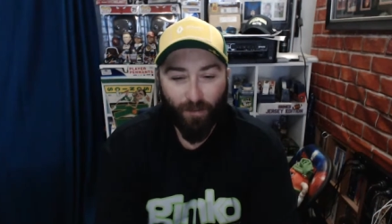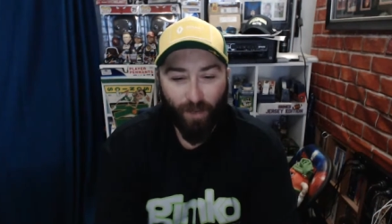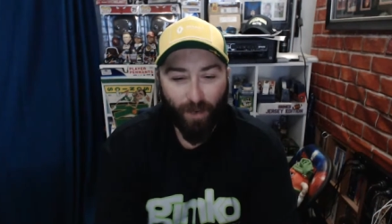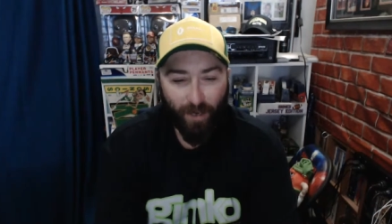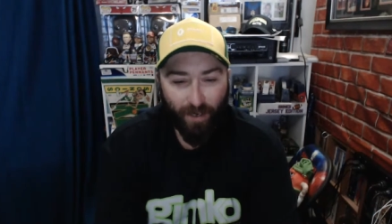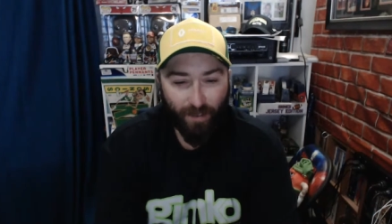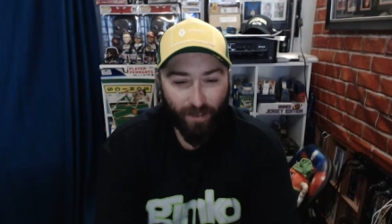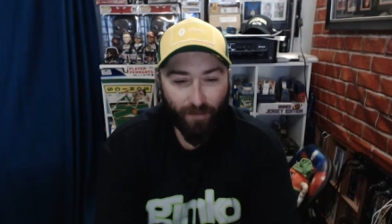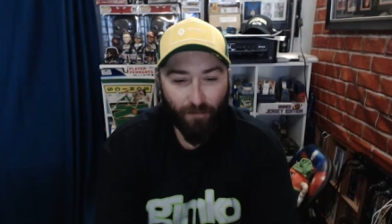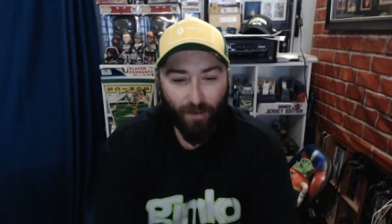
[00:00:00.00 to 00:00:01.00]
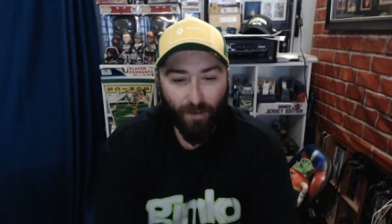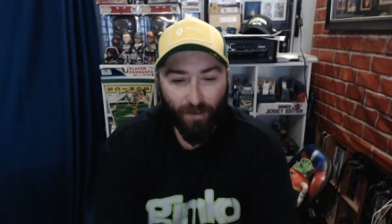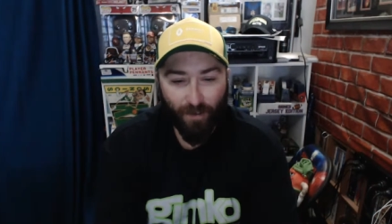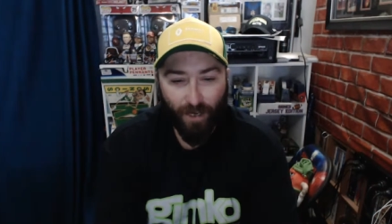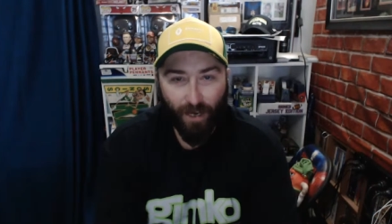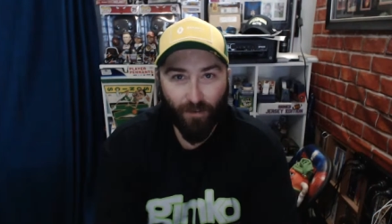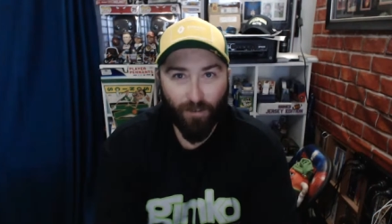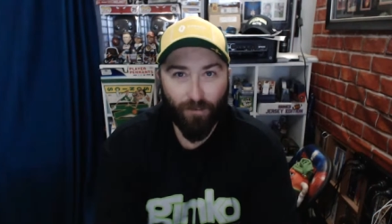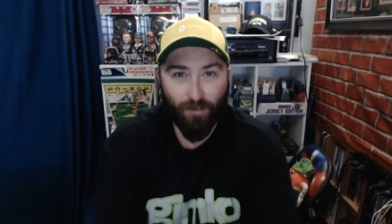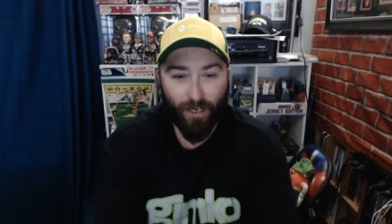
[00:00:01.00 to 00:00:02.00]
Maybe he didn't have the
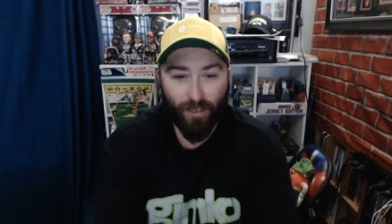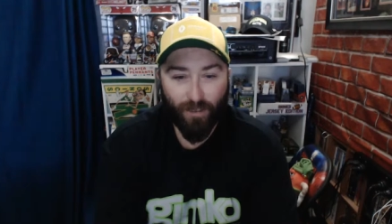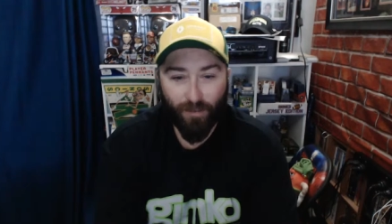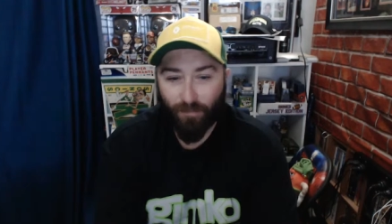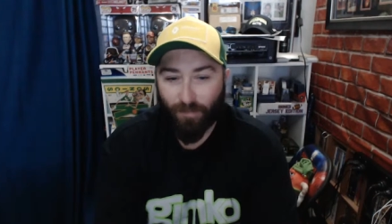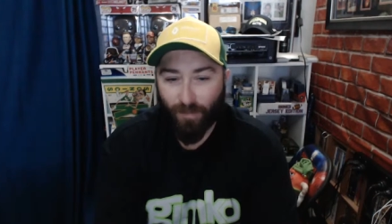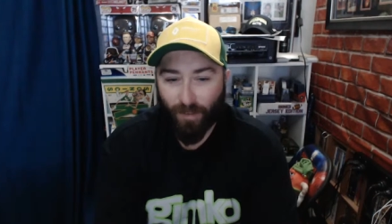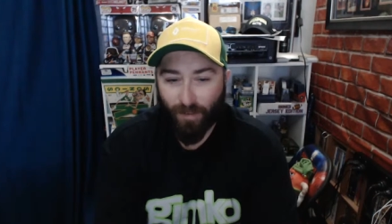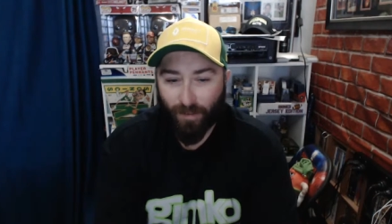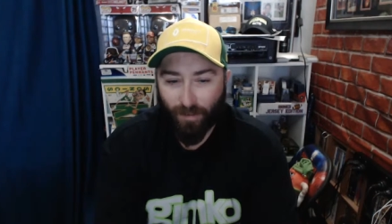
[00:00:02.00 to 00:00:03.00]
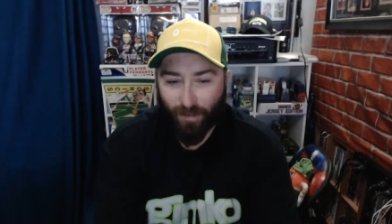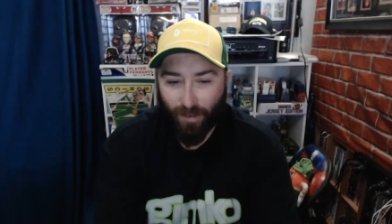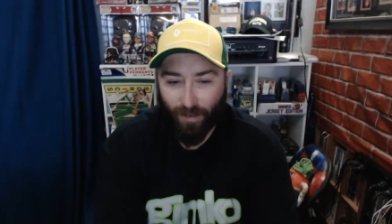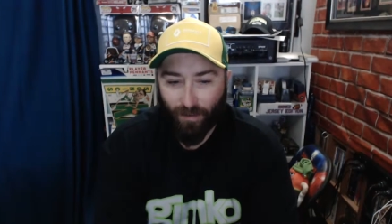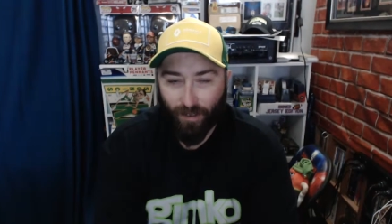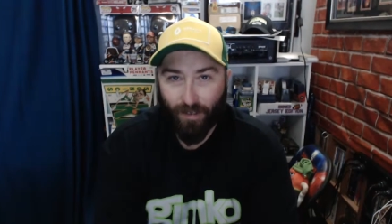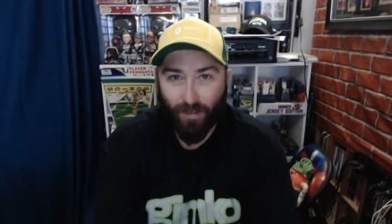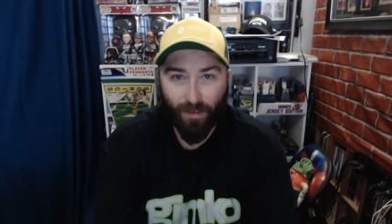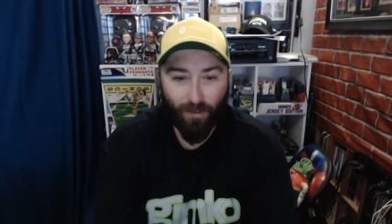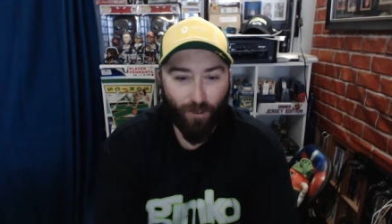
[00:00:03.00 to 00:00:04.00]
cattle around him that like he
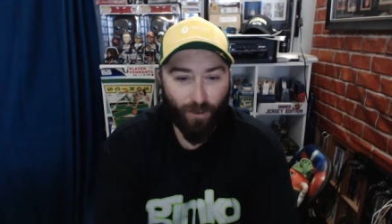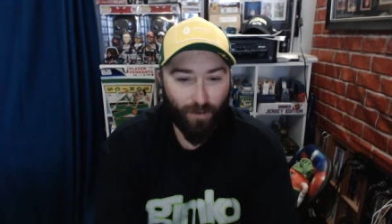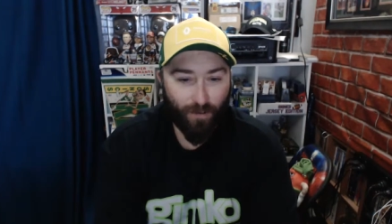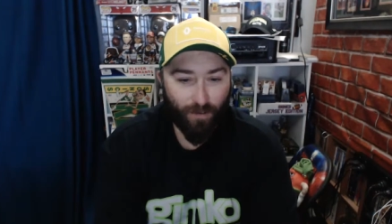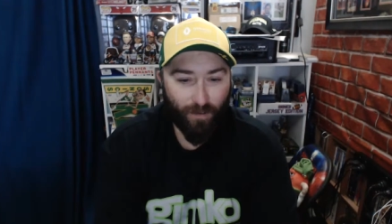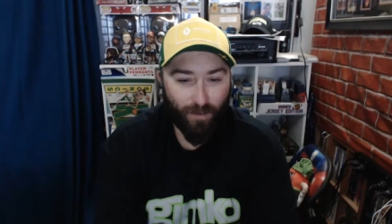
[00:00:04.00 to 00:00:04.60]
did at Geelong.